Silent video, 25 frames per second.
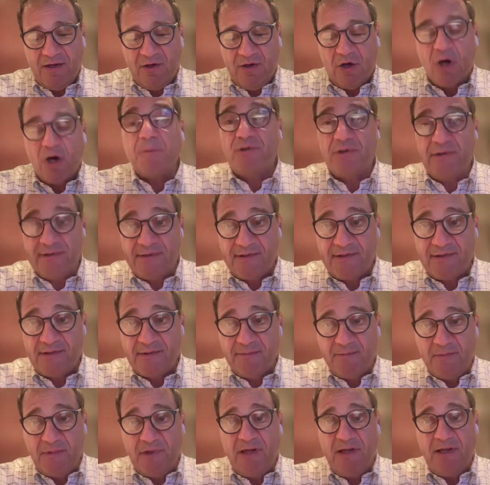options,
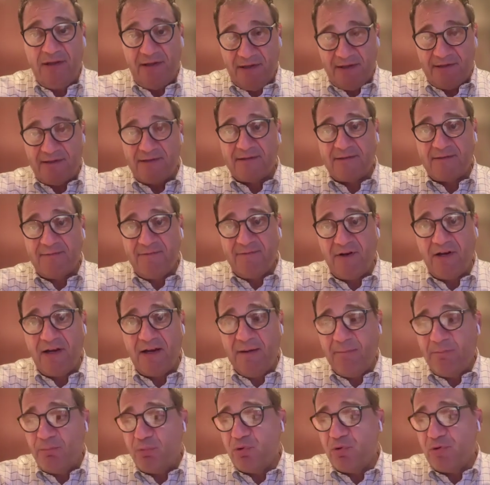and that's very
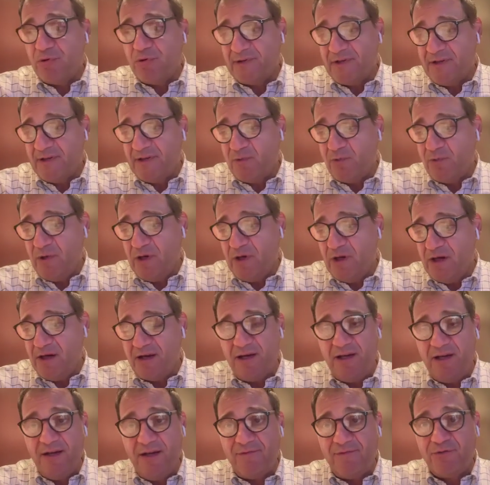important. We are
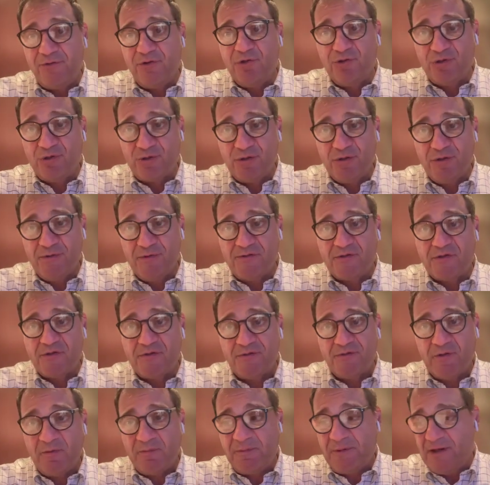here for the service
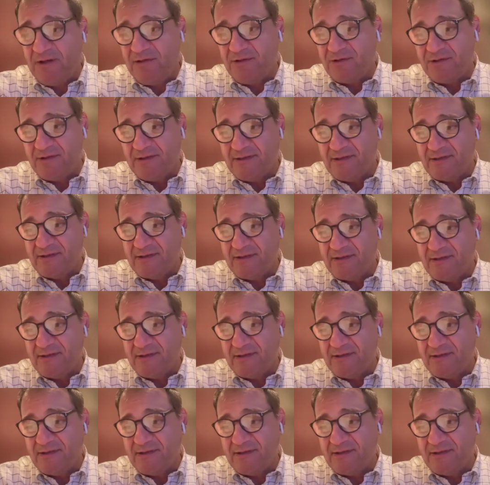of the patients,